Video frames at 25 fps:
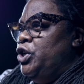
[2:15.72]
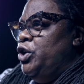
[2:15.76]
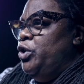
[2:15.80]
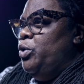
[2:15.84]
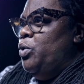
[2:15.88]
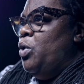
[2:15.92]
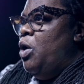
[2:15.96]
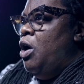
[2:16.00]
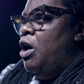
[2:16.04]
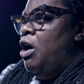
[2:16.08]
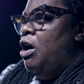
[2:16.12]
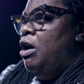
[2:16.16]

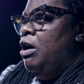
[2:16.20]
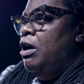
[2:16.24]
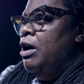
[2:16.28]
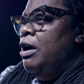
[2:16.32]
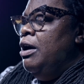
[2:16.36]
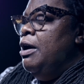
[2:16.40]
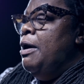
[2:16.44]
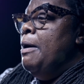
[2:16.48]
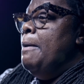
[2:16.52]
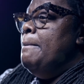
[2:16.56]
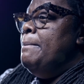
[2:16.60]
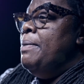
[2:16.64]
You are
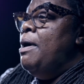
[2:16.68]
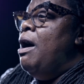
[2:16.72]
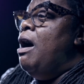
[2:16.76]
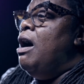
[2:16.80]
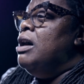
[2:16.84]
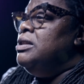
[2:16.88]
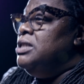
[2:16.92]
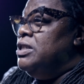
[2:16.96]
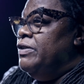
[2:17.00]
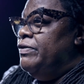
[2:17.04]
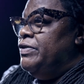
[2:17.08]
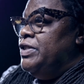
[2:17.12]

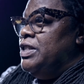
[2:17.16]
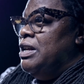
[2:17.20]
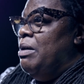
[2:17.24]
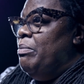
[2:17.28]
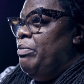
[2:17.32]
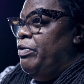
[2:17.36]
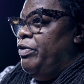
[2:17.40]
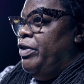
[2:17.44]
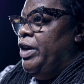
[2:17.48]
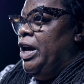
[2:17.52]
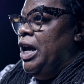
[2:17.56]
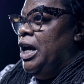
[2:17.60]
part of
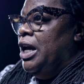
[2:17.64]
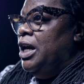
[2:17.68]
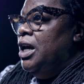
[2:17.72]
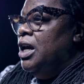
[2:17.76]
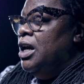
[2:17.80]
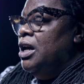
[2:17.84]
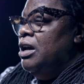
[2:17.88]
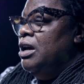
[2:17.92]
something